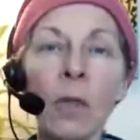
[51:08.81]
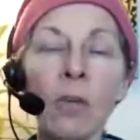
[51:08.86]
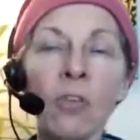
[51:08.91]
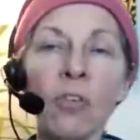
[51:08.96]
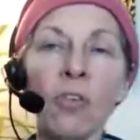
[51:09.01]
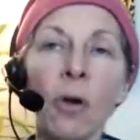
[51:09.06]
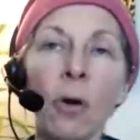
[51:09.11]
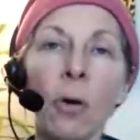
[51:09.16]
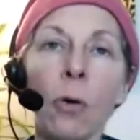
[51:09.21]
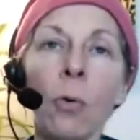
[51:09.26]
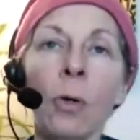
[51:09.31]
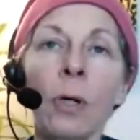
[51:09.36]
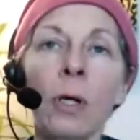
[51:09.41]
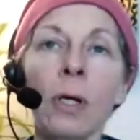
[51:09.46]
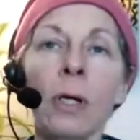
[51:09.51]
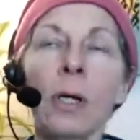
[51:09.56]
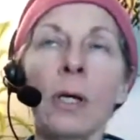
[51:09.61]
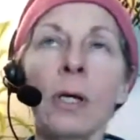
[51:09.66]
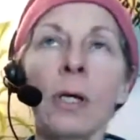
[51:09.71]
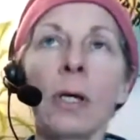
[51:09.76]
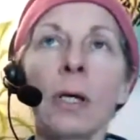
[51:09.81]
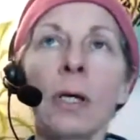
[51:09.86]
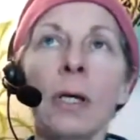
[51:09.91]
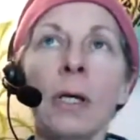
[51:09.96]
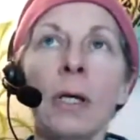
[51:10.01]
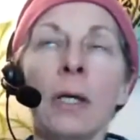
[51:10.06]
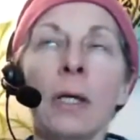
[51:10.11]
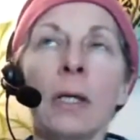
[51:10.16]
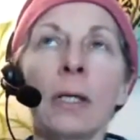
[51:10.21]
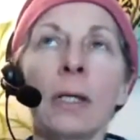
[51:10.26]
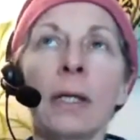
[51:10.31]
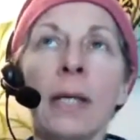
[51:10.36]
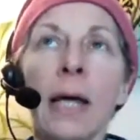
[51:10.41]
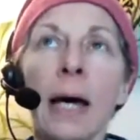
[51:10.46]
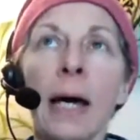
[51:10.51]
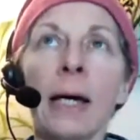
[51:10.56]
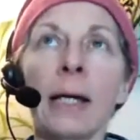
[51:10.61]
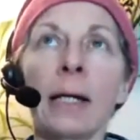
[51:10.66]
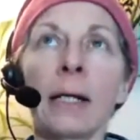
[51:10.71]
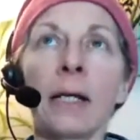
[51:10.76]
So
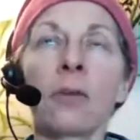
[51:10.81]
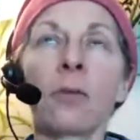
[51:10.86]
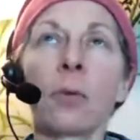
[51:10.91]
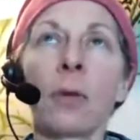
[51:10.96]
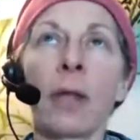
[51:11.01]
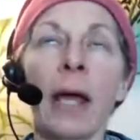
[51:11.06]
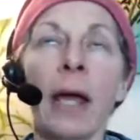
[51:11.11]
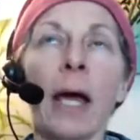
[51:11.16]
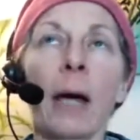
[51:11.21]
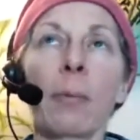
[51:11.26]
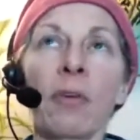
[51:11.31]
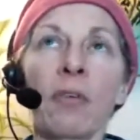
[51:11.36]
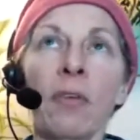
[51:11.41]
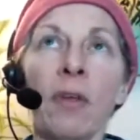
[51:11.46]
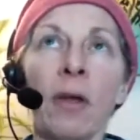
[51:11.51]
that is where that happens.